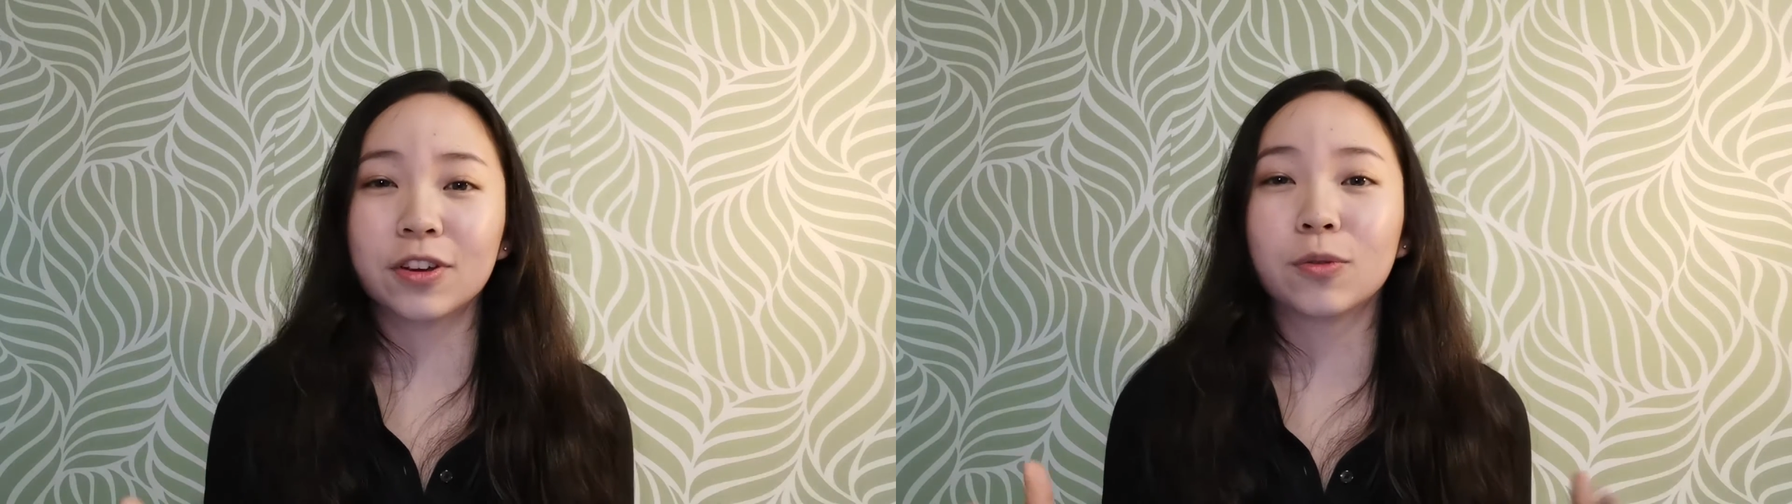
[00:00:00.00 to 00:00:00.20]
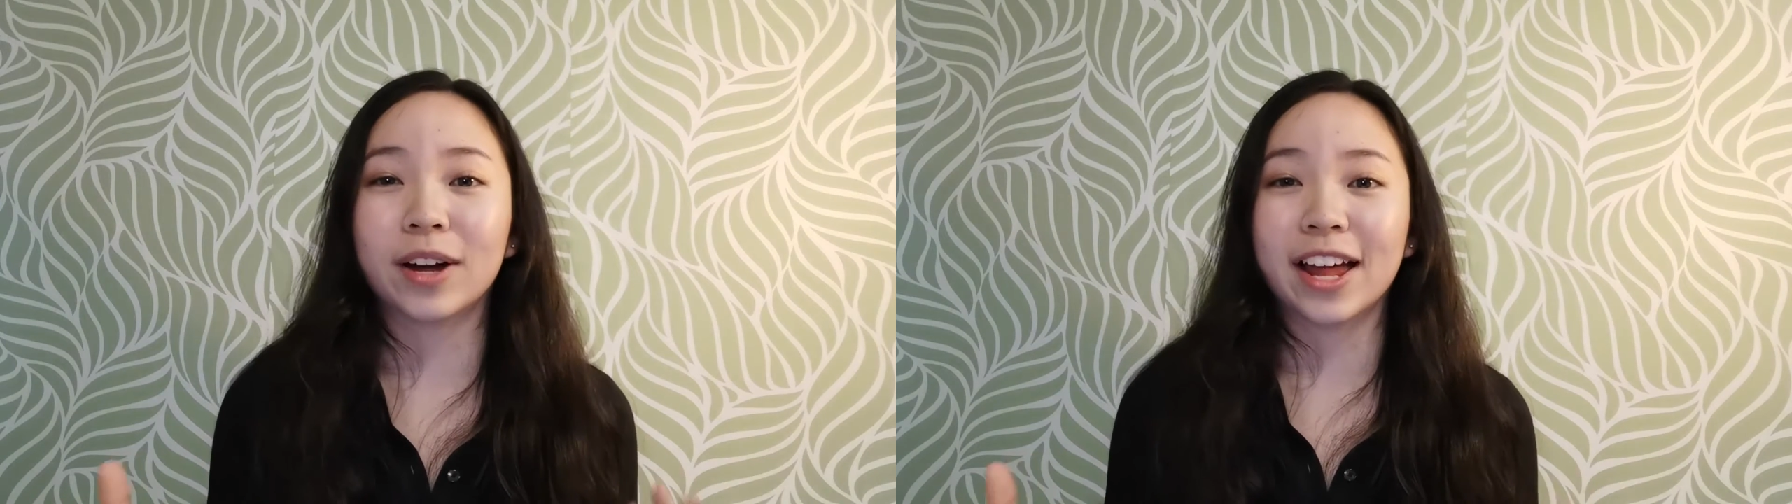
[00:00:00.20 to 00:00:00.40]

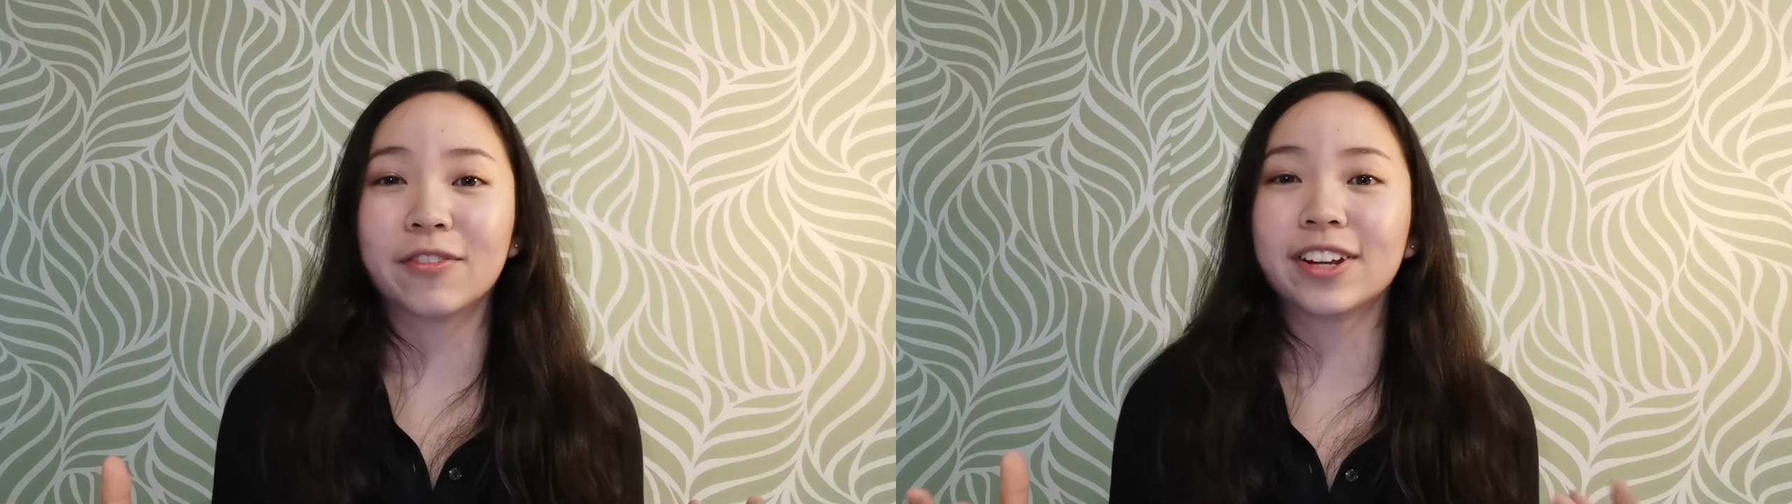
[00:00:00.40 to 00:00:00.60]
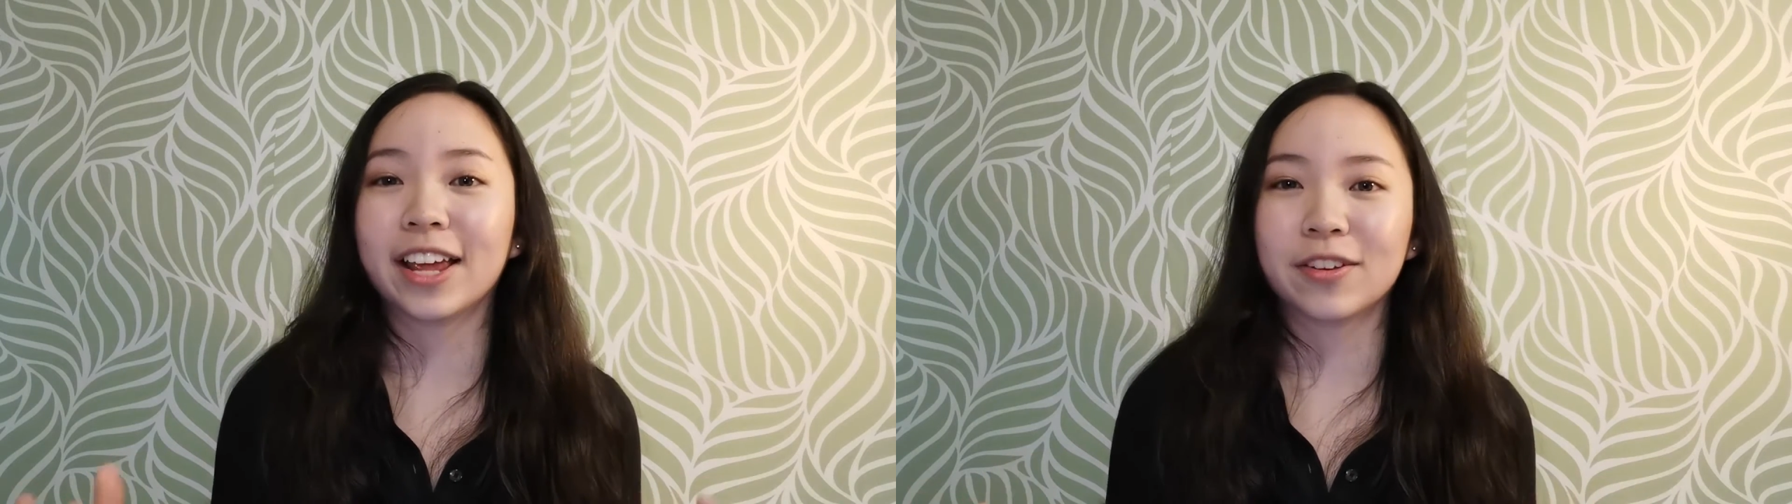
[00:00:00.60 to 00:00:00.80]
you
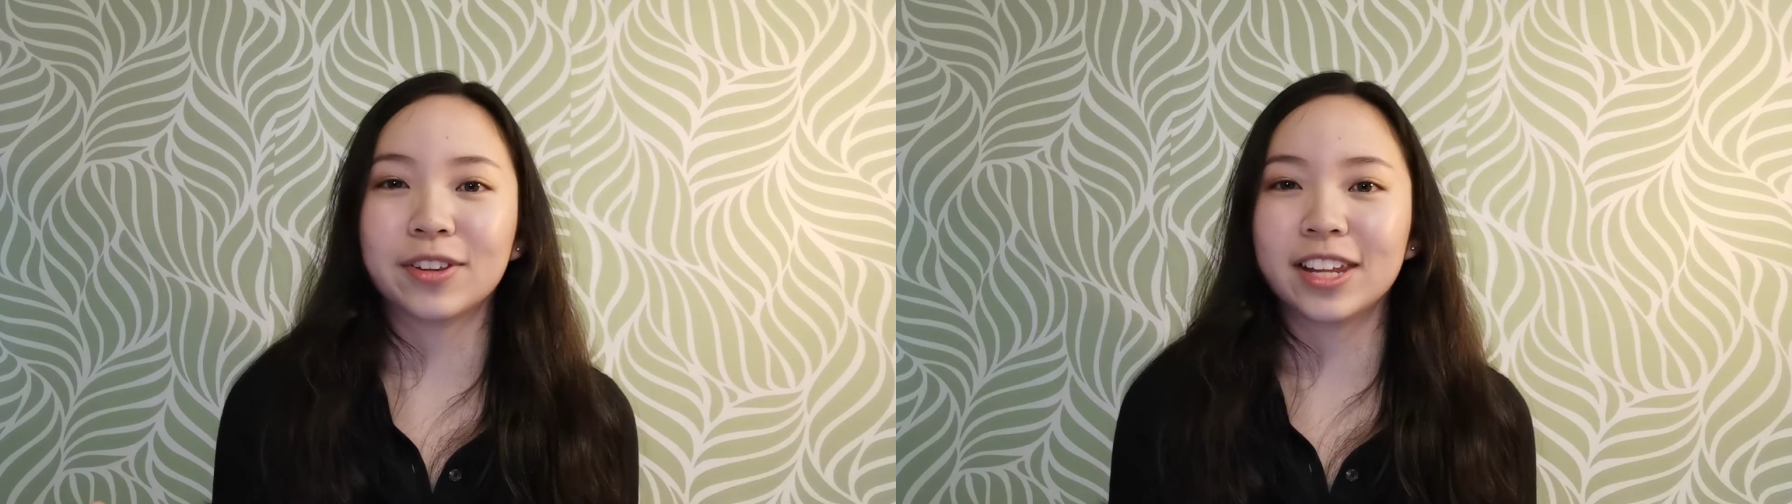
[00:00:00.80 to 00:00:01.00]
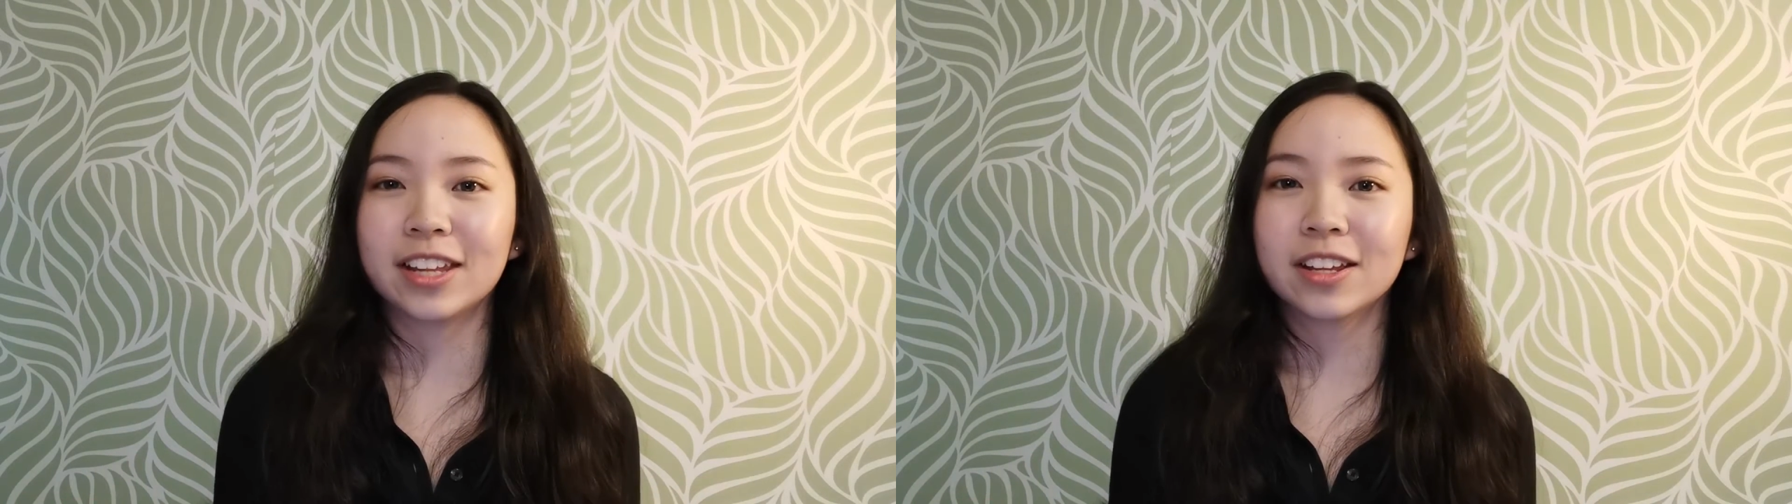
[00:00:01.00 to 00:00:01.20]
whatever that
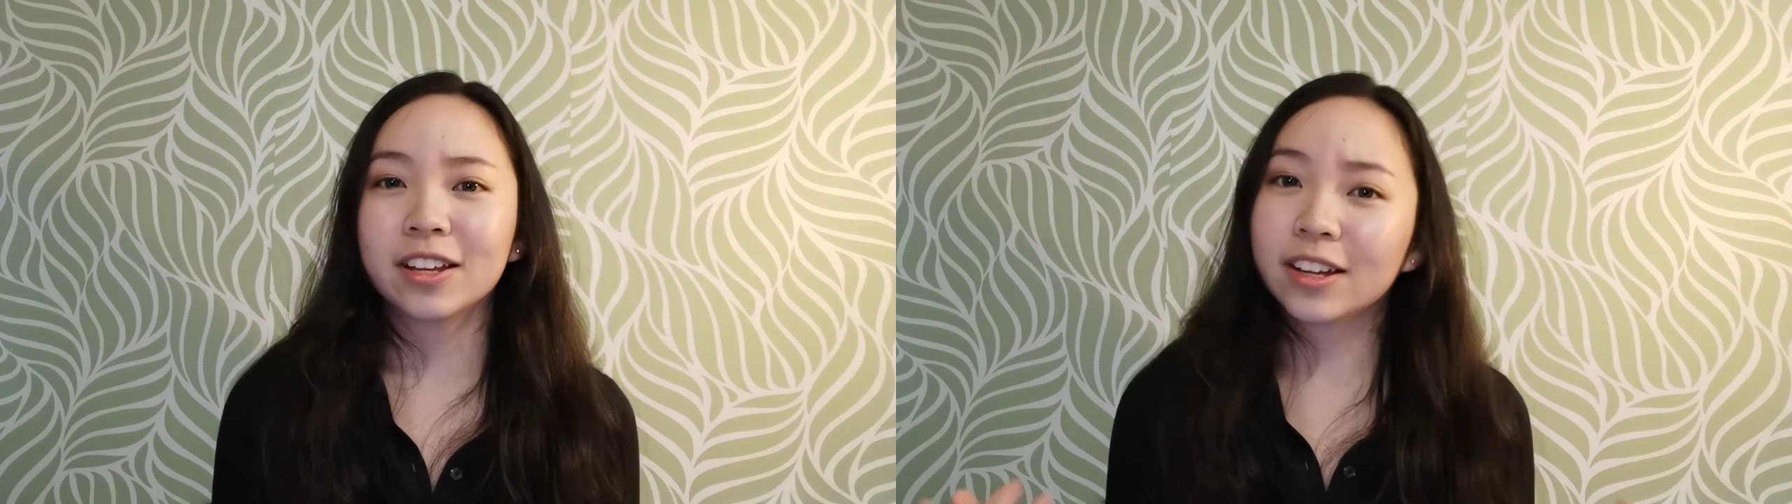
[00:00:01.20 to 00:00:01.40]
you need,